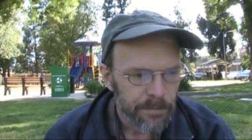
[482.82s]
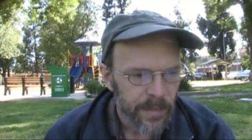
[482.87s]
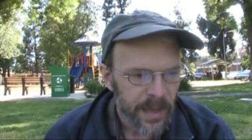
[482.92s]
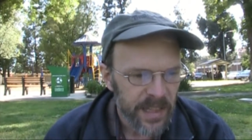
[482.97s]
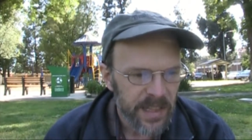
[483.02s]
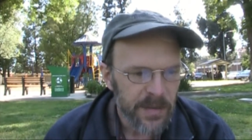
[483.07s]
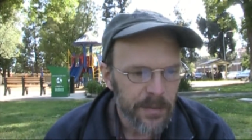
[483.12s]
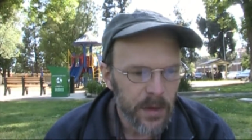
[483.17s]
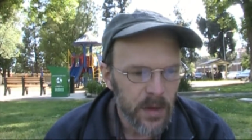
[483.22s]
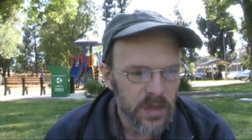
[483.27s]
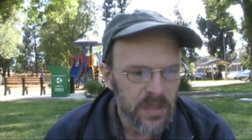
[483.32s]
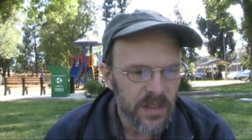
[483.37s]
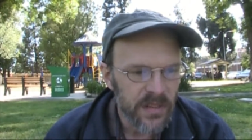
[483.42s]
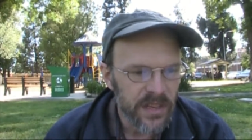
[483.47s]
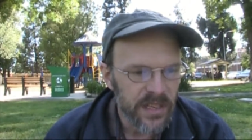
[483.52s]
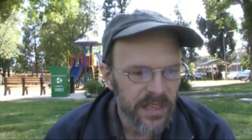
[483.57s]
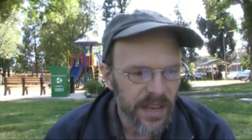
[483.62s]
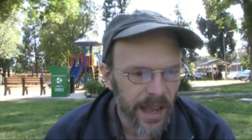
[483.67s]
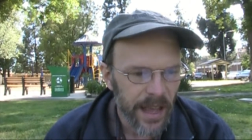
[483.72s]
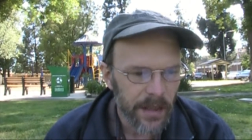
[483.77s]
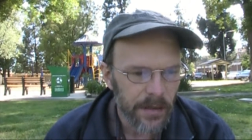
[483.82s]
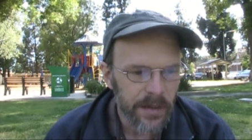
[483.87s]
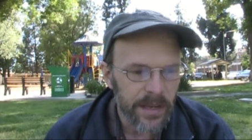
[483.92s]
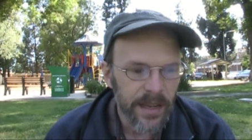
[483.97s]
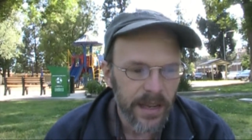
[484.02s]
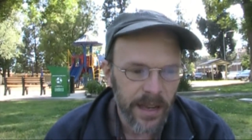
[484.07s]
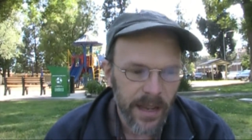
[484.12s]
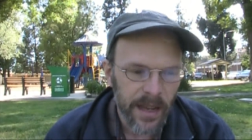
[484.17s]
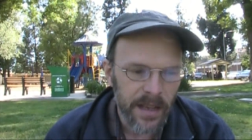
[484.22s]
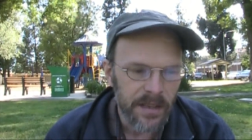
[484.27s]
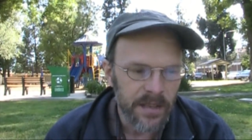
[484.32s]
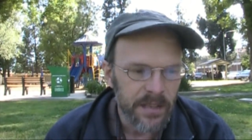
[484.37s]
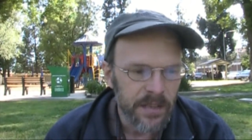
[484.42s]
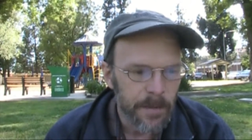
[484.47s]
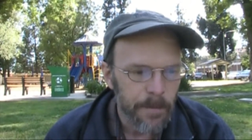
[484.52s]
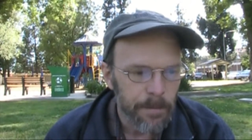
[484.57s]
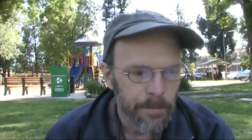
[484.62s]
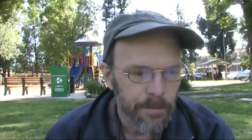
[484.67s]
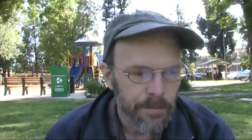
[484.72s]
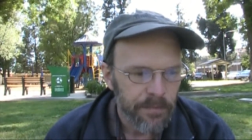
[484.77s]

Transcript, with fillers: Make the most of the talent he has.